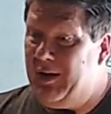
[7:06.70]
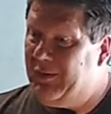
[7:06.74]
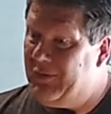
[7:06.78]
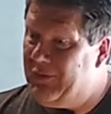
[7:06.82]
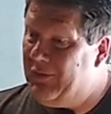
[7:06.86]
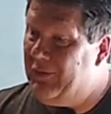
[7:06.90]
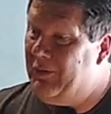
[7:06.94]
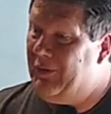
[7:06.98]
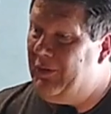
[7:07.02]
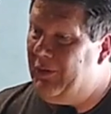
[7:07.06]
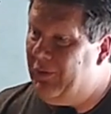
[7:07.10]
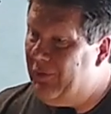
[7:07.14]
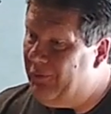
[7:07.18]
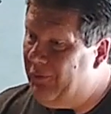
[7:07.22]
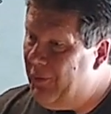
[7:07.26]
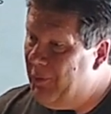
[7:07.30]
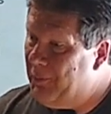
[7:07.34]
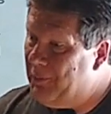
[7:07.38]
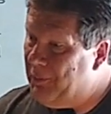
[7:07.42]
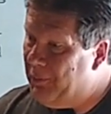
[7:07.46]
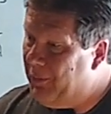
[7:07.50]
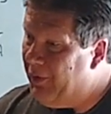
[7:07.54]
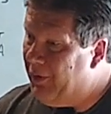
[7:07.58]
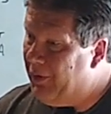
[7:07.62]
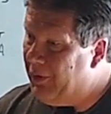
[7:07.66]
canceling a
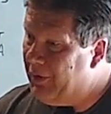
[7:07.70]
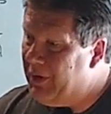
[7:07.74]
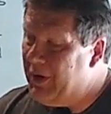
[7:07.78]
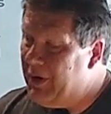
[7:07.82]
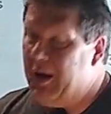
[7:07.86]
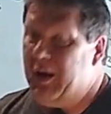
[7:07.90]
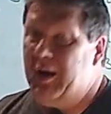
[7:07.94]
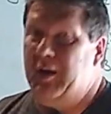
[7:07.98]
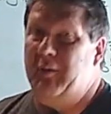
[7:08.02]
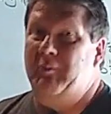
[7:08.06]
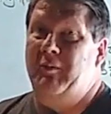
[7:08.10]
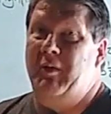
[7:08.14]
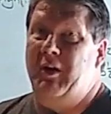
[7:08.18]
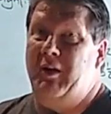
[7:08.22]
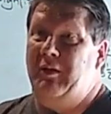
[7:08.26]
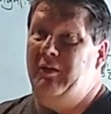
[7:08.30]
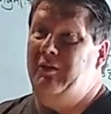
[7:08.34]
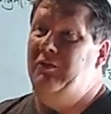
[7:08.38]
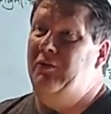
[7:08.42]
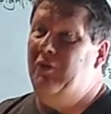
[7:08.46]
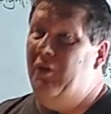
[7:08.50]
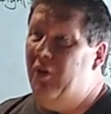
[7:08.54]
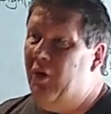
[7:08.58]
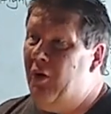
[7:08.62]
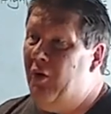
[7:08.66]
football game.
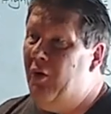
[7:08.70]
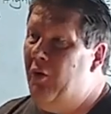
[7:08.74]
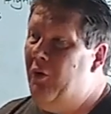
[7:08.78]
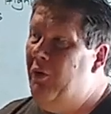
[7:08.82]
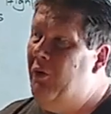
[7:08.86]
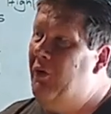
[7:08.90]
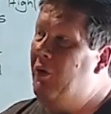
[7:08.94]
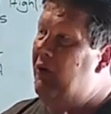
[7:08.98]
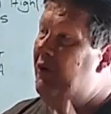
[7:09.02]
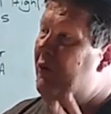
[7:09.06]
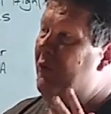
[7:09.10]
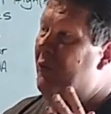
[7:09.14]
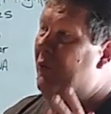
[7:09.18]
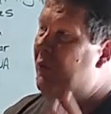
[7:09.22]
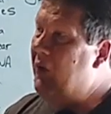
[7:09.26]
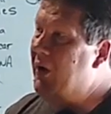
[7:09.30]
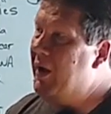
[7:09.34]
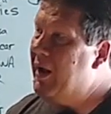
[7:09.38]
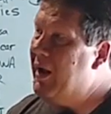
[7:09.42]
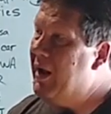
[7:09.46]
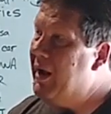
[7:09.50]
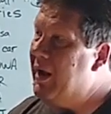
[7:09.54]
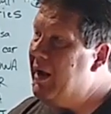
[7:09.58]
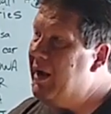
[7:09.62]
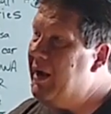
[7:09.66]
No
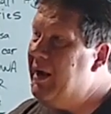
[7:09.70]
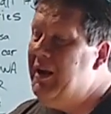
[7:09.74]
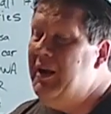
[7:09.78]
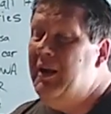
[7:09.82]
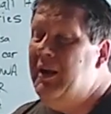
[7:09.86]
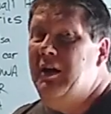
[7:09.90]
way.